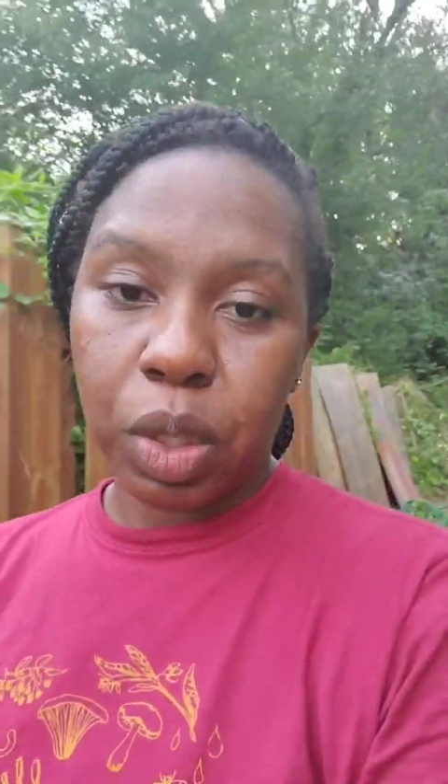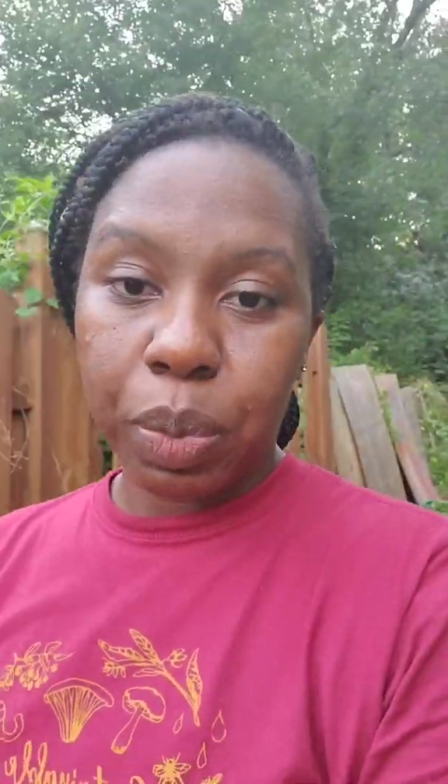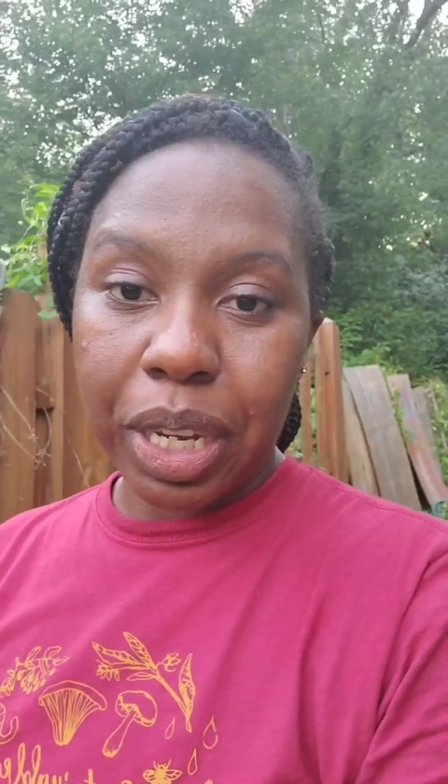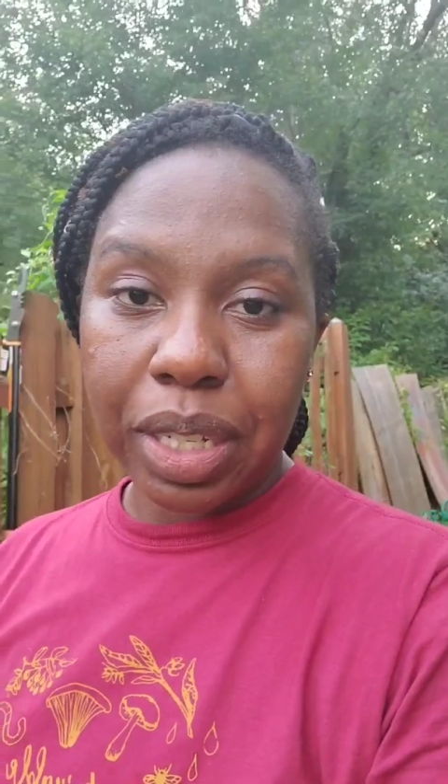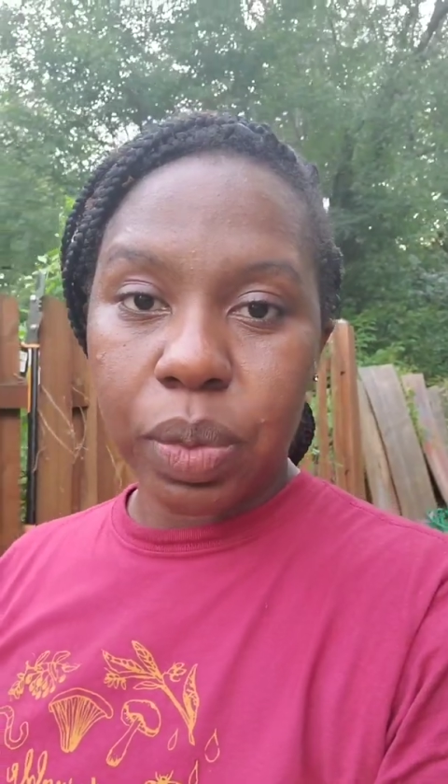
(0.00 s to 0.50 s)

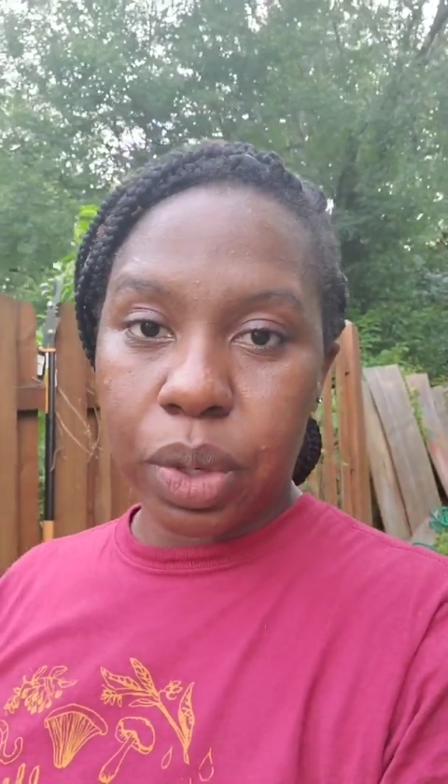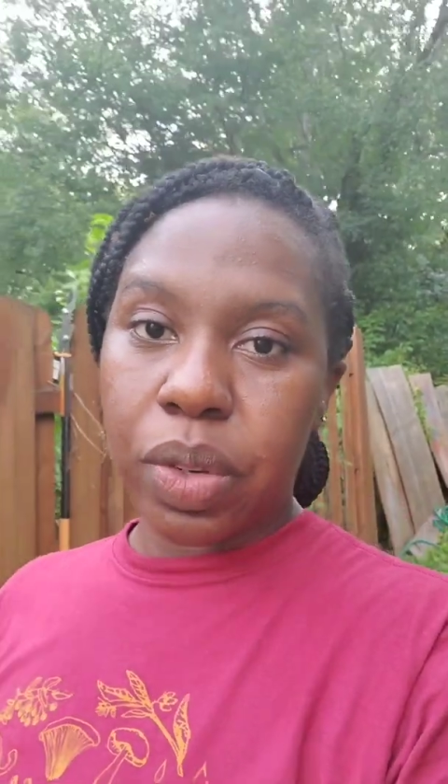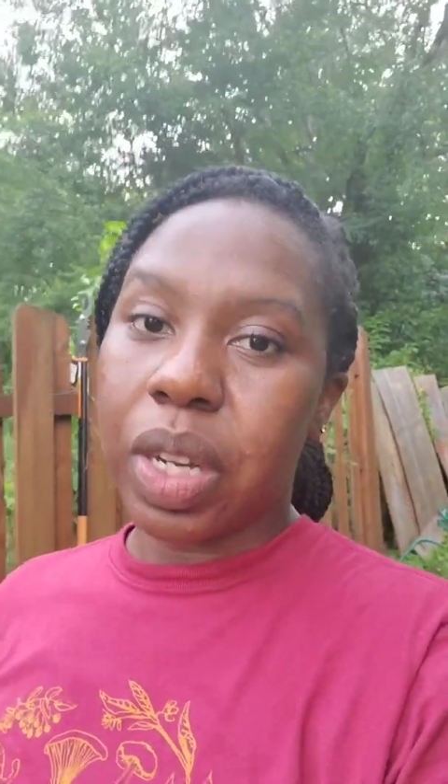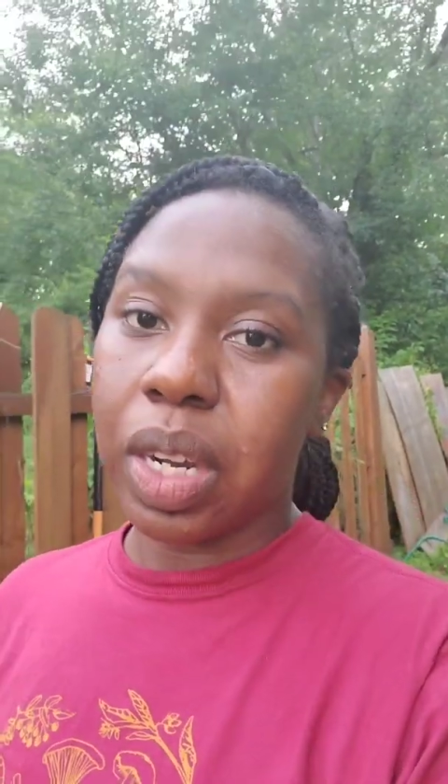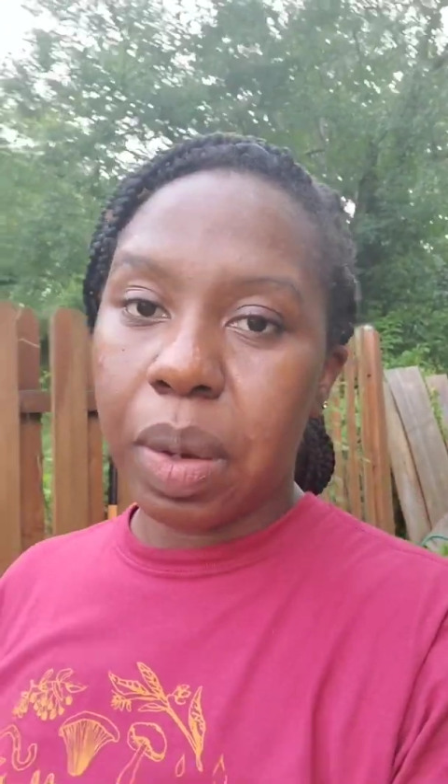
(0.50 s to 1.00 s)
space where you
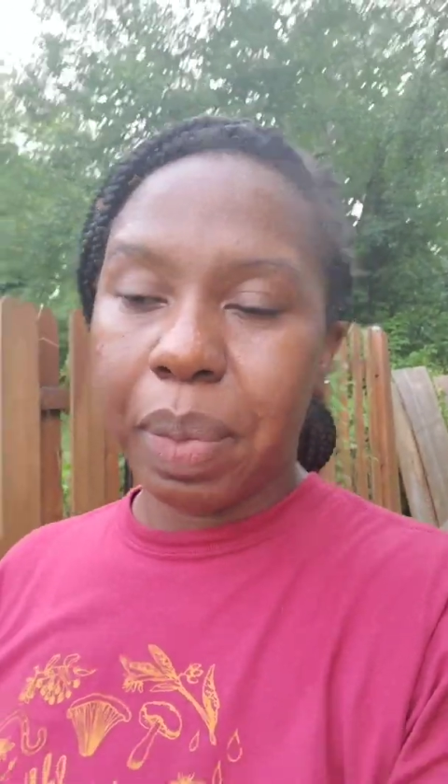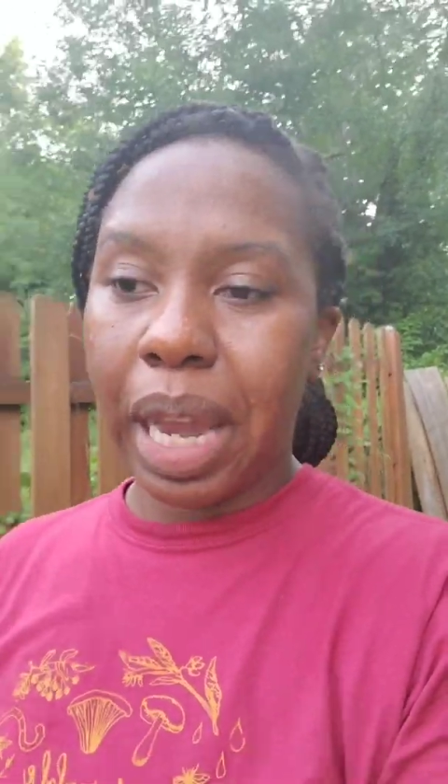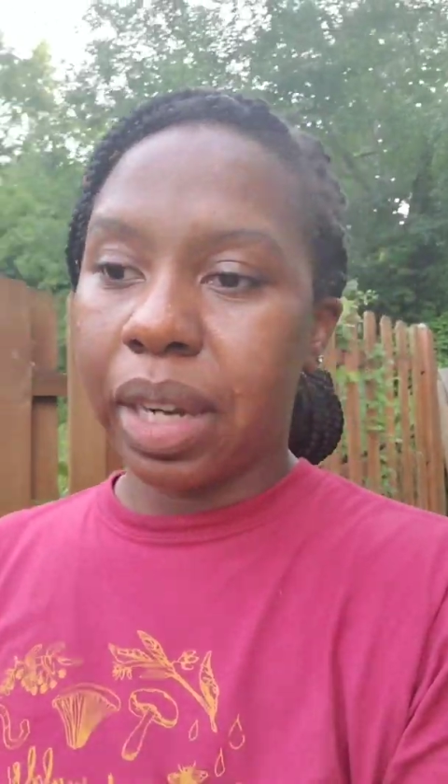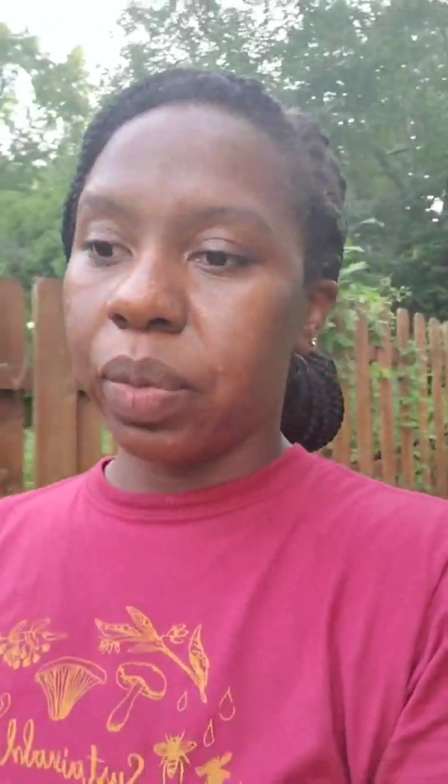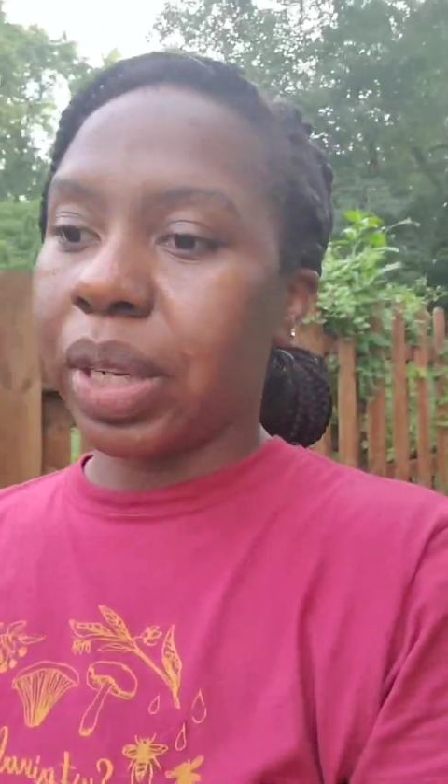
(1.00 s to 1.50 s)
can come
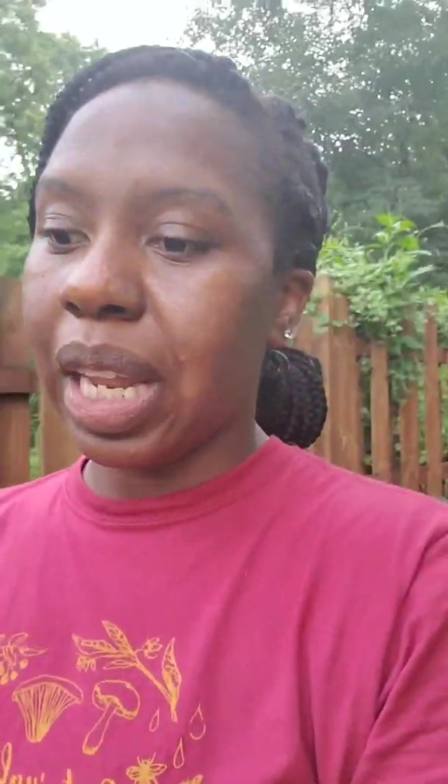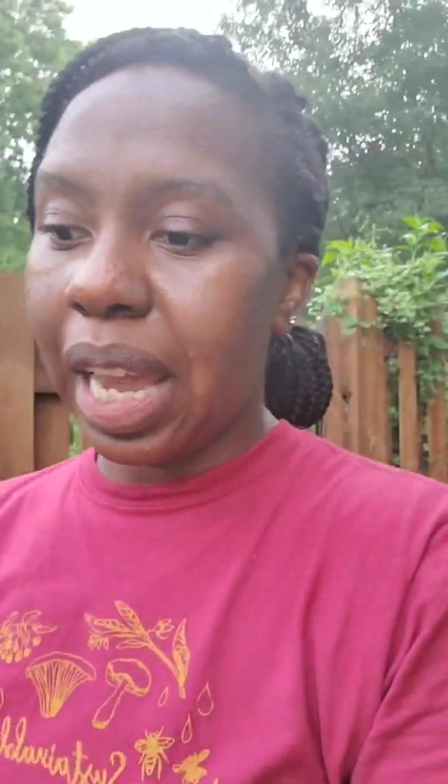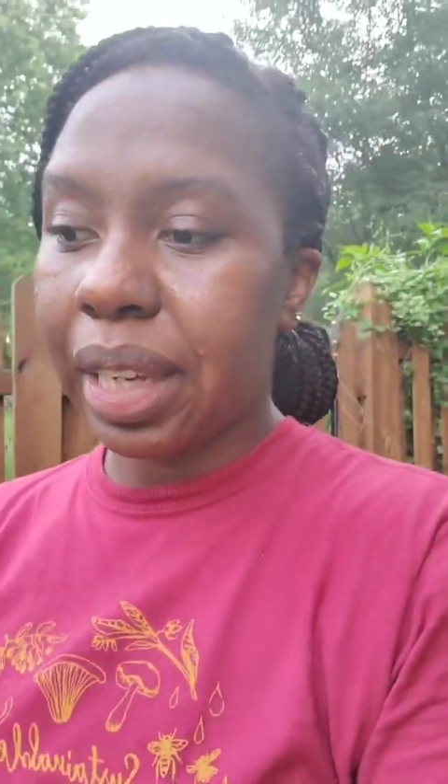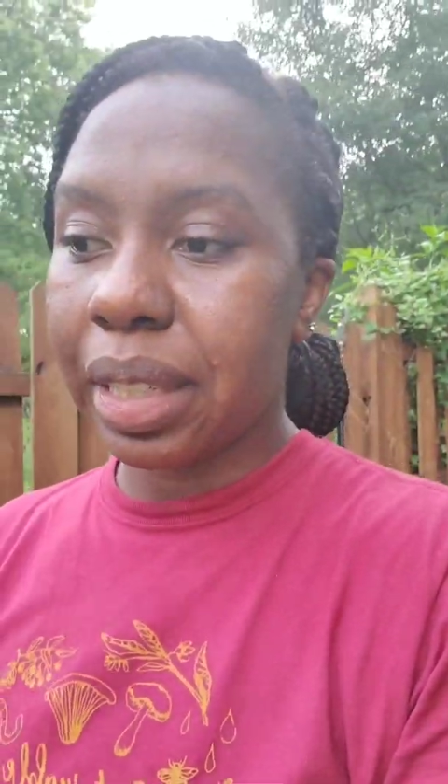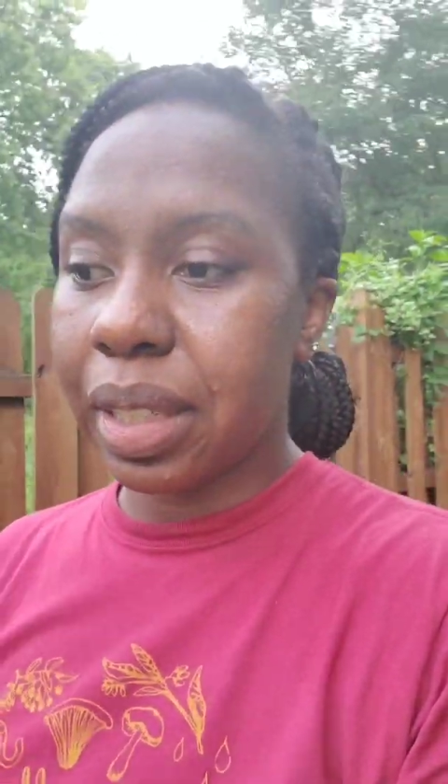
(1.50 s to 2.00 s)
back and
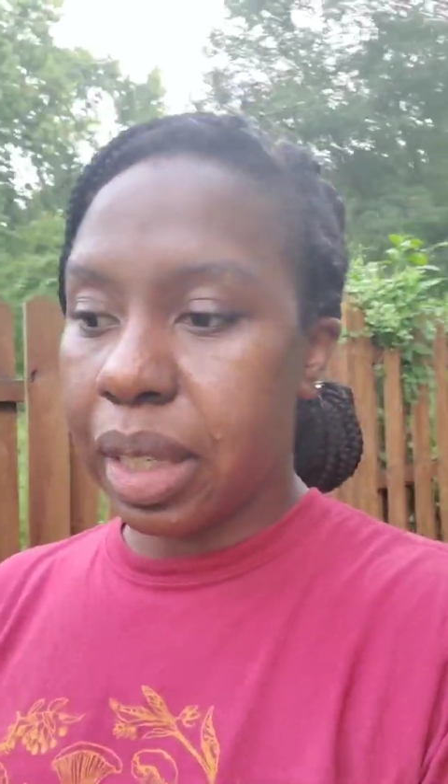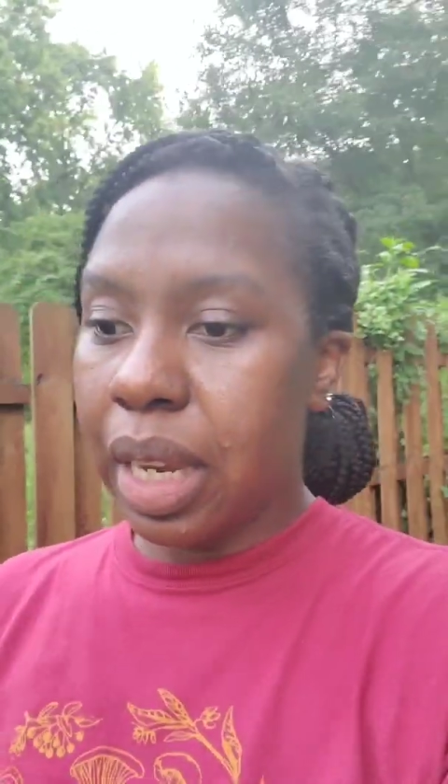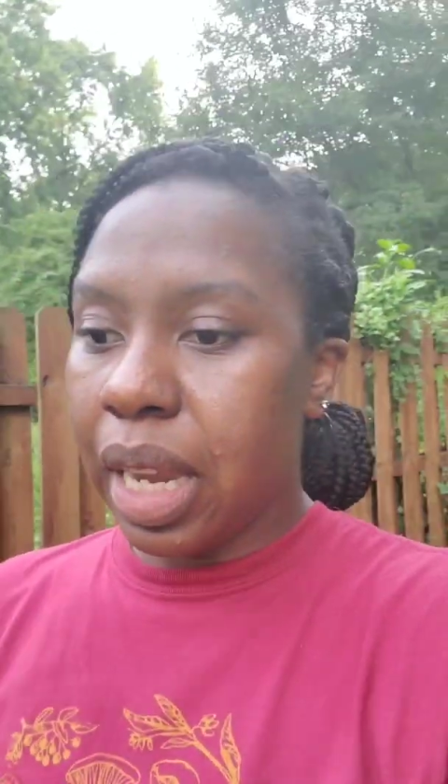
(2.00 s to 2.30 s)
relax